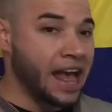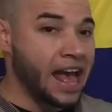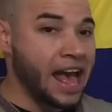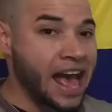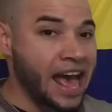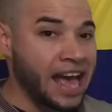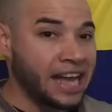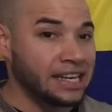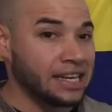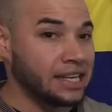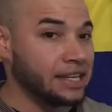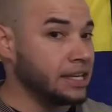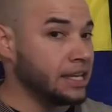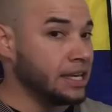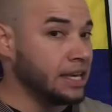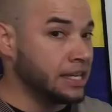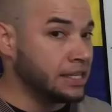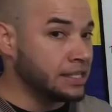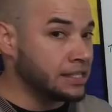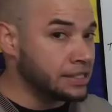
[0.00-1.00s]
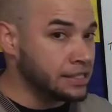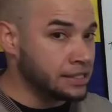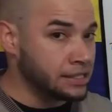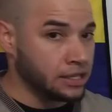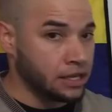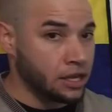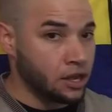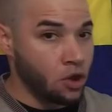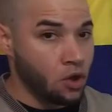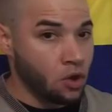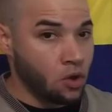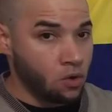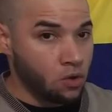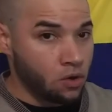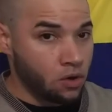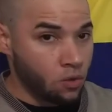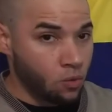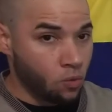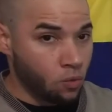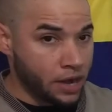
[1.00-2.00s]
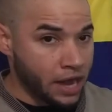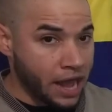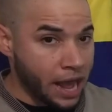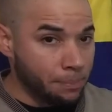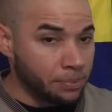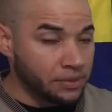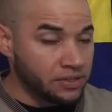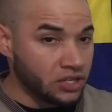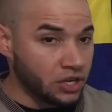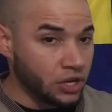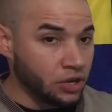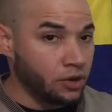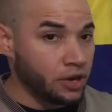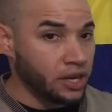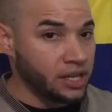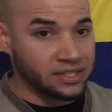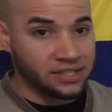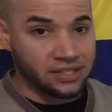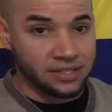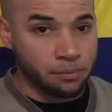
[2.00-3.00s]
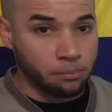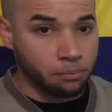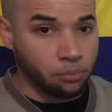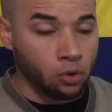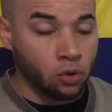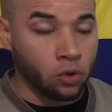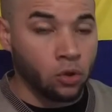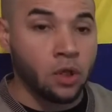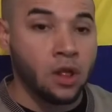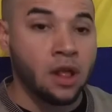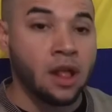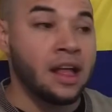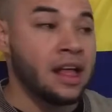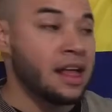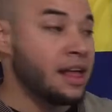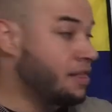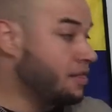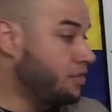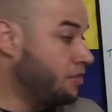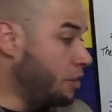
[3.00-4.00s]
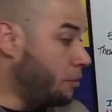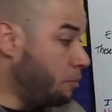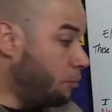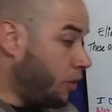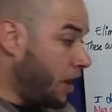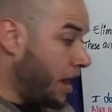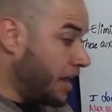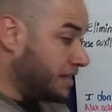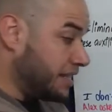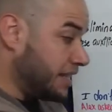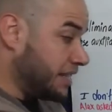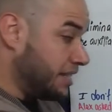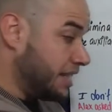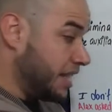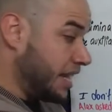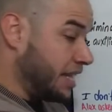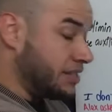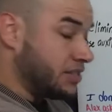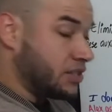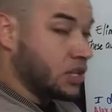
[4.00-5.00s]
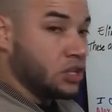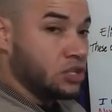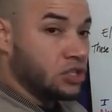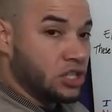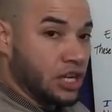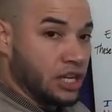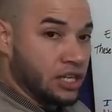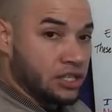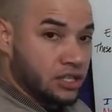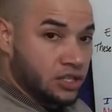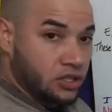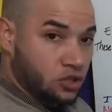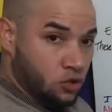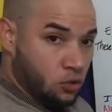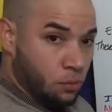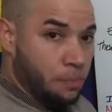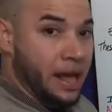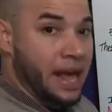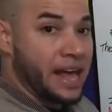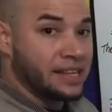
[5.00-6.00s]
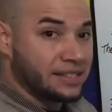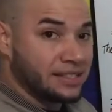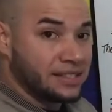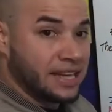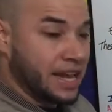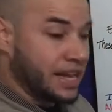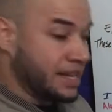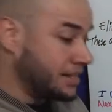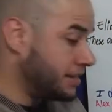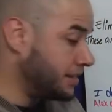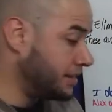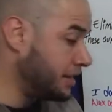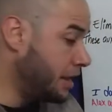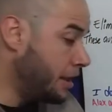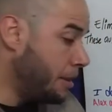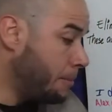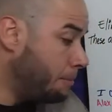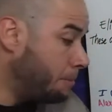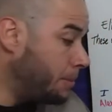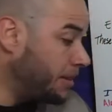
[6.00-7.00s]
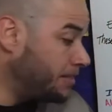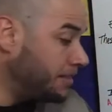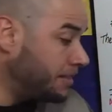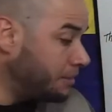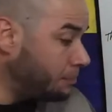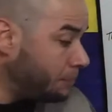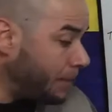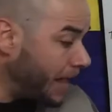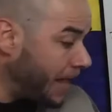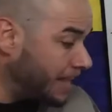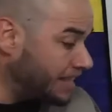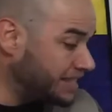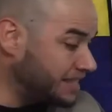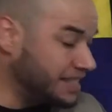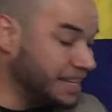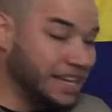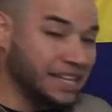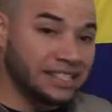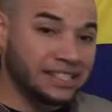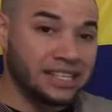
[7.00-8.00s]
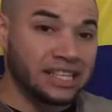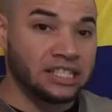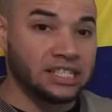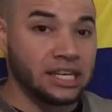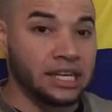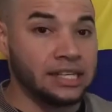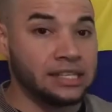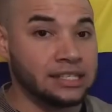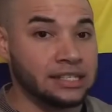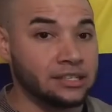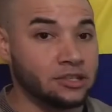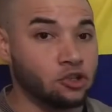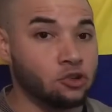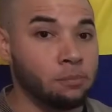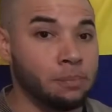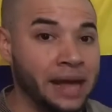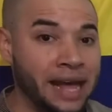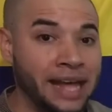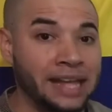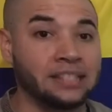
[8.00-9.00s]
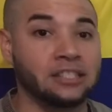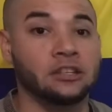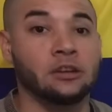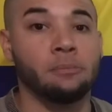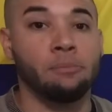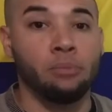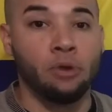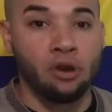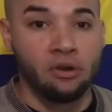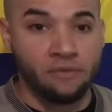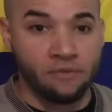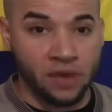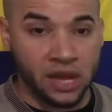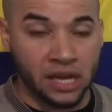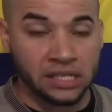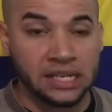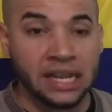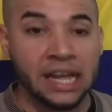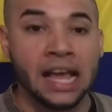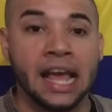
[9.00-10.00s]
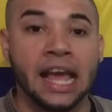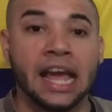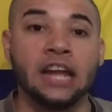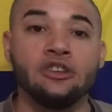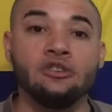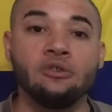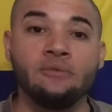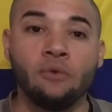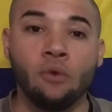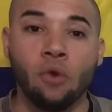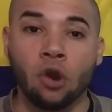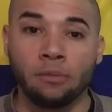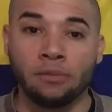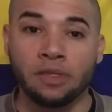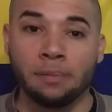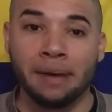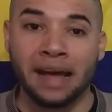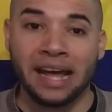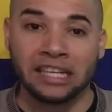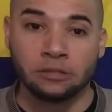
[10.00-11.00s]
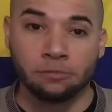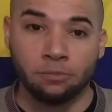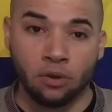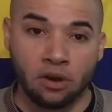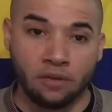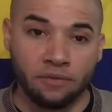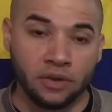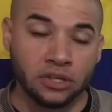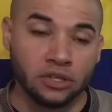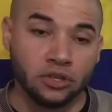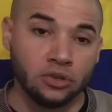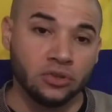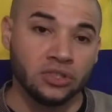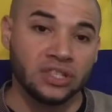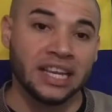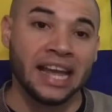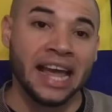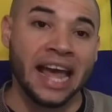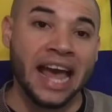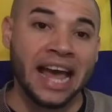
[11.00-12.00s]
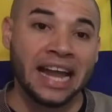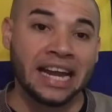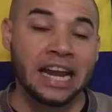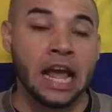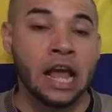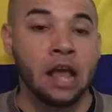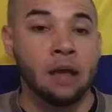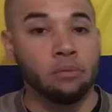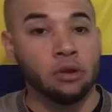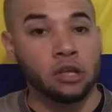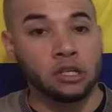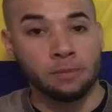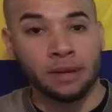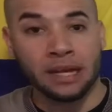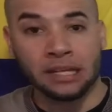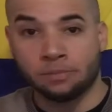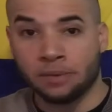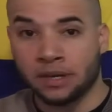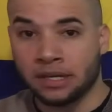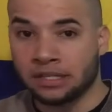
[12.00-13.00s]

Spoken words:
had eaten. What happens here is simple. The present tense changes to past tense, but the past tense changes to past perfect. And you form the past perfect using had plus past